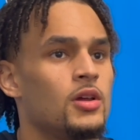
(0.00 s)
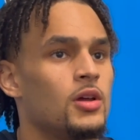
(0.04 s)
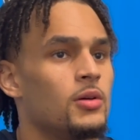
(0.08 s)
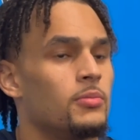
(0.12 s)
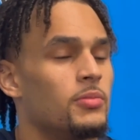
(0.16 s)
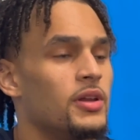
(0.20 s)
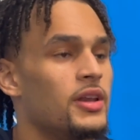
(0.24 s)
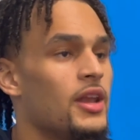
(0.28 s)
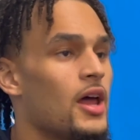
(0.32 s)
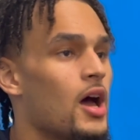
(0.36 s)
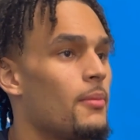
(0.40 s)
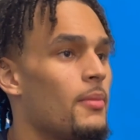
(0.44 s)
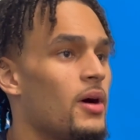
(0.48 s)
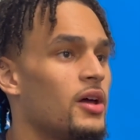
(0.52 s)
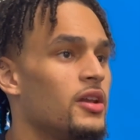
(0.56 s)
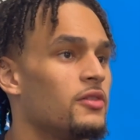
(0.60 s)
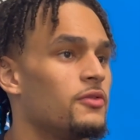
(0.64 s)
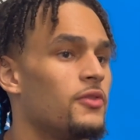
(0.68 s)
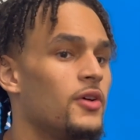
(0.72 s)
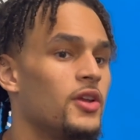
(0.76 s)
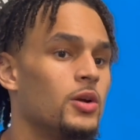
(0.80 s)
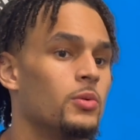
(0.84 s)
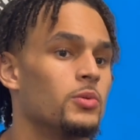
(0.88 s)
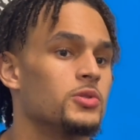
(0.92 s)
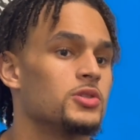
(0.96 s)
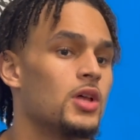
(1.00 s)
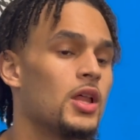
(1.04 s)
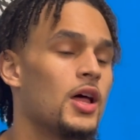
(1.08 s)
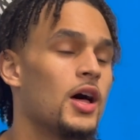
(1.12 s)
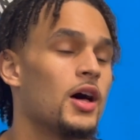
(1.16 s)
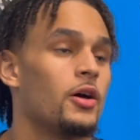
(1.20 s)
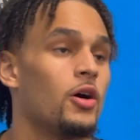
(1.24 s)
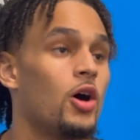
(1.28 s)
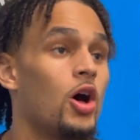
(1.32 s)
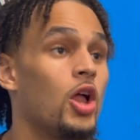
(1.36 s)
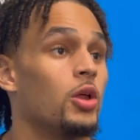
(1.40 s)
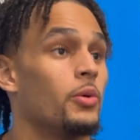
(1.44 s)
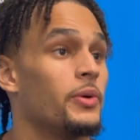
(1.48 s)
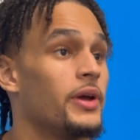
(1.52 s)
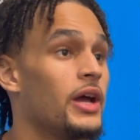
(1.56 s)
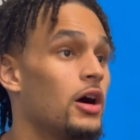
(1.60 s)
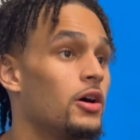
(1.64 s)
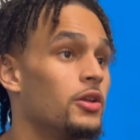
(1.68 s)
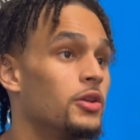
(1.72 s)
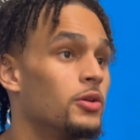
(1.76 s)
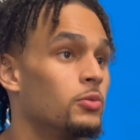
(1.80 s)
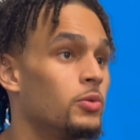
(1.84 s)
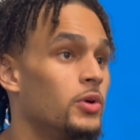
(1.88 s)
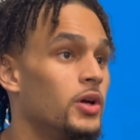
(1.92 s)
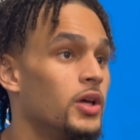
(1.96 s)
But now my defender was all the way out
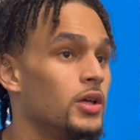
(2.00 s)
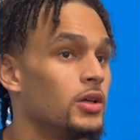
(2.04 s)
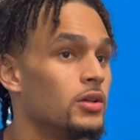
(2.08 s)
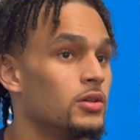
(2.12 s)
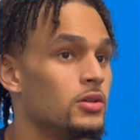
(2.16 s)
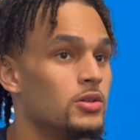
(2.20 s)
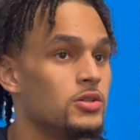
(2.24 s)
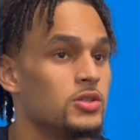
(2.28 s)
in the wing.